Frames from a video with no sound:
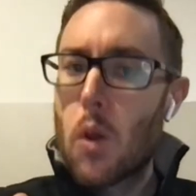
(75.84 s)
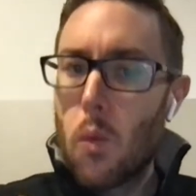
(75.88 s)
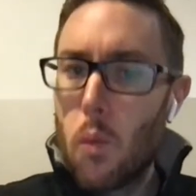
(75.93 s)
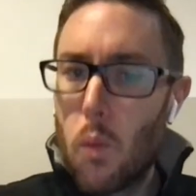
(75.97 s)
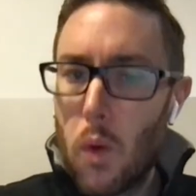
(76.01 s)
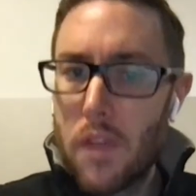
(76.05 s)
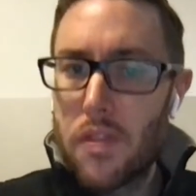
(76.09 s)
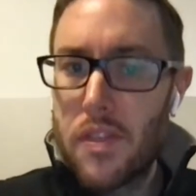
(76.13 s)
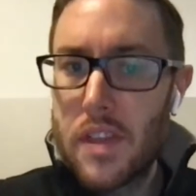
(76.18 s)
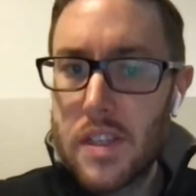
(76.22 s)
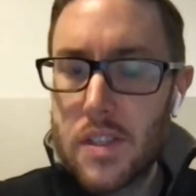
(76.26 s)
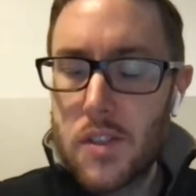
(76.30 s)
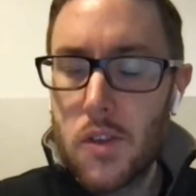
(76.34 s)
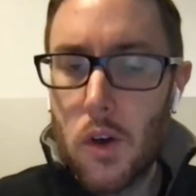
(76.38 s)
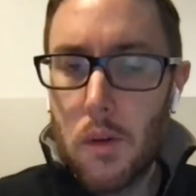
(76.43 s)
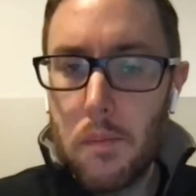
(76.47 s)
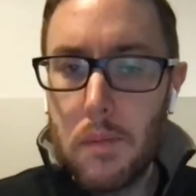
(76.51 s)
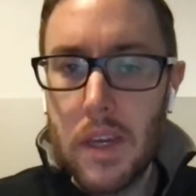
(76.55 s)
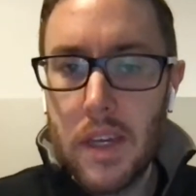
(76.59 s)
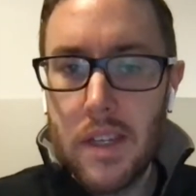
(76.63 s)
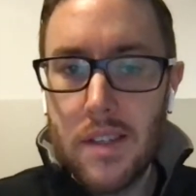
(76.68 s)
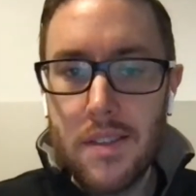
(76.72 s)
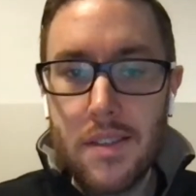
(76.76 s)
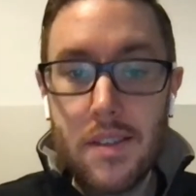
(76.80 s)
what this all
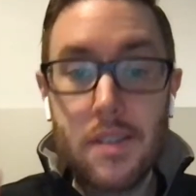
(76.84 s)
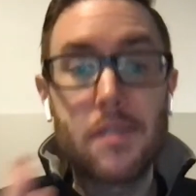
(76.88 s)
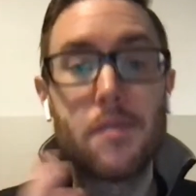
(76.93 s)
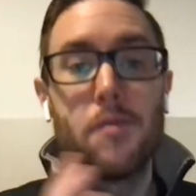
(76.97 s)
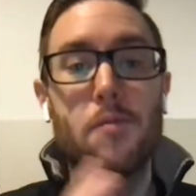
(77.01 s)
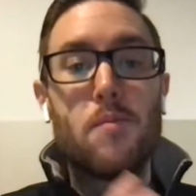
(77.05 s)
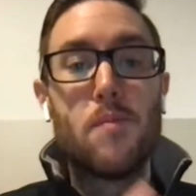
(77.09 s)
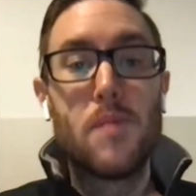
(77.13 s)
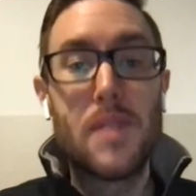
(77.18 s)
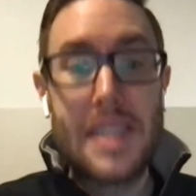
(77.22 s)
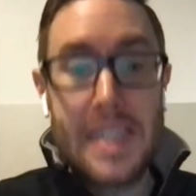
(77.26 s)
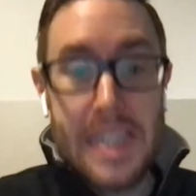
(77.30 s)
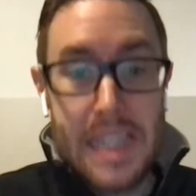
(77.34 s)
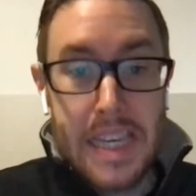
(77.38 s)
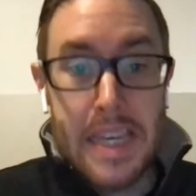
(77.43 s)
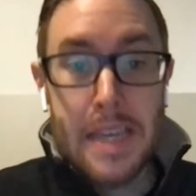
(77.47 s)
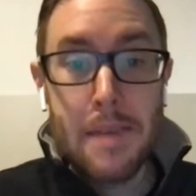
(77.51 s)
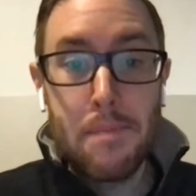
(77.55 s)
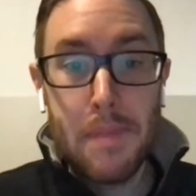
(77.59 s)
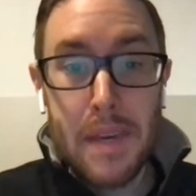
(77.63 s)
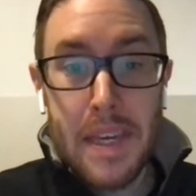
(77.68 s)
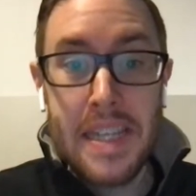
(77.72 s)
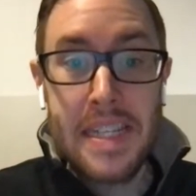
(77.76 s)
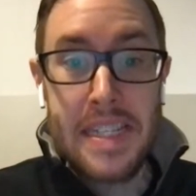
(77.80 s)
means,
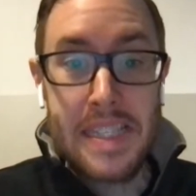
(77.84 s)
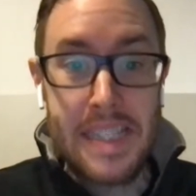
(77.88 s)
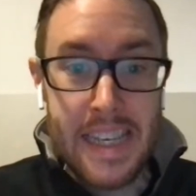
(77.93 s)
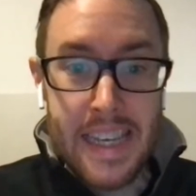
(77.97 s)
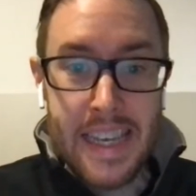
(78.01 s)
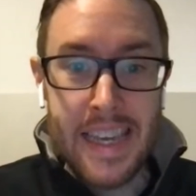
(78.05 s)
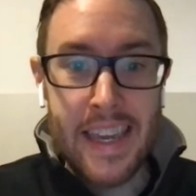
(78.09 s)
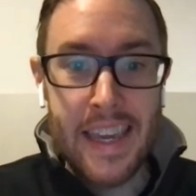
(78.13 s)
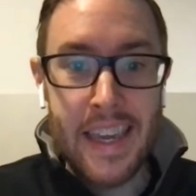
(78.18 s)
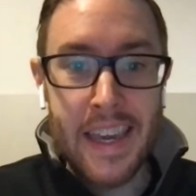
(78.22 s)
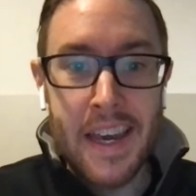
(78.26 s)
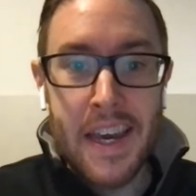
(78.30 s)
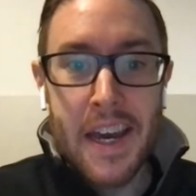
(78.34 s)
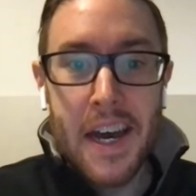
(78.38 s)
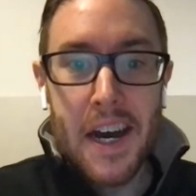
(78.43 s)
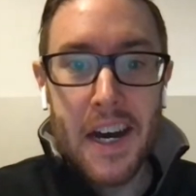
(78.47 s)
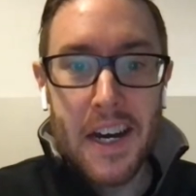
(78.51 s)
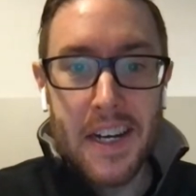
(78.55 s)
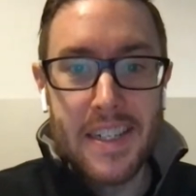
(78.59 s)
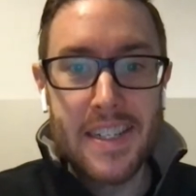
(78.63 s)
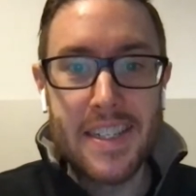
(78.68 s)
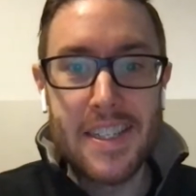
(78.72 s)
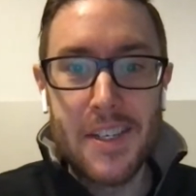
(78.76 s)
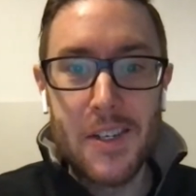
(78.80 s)
TBD
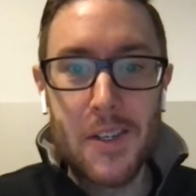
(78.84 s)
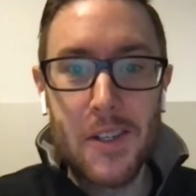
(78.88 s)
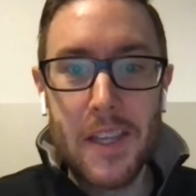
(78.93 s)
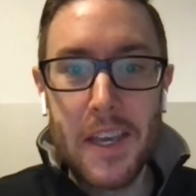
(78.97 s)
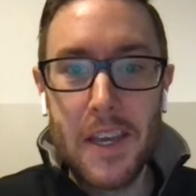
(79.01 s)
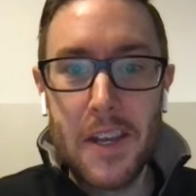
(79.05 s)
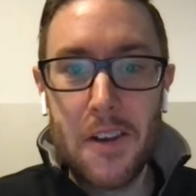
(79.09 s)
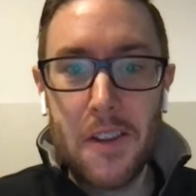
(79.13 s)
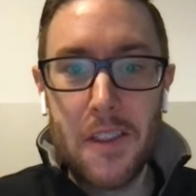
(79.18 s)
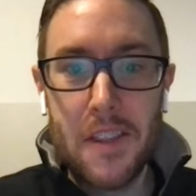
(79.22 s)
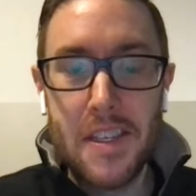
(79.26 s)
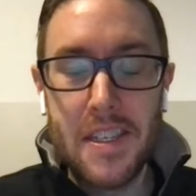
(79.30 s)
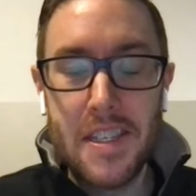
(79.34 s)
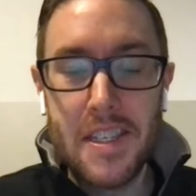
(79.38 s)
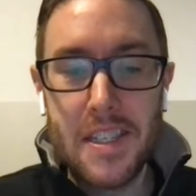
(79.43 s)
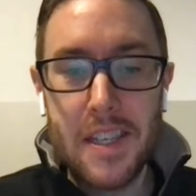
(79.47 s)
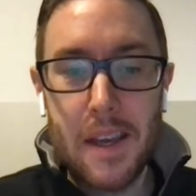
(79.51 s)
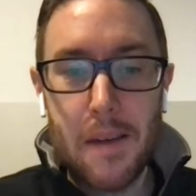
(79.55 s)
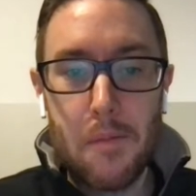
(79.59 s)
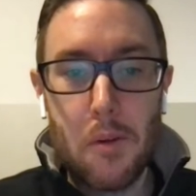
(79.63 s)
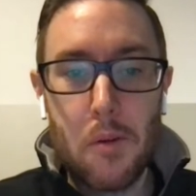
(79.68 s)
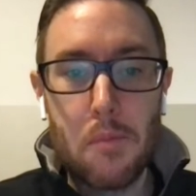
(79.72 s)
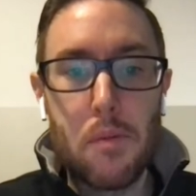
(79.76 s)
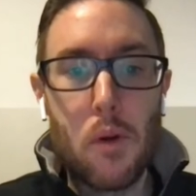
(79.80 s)
until later this summer.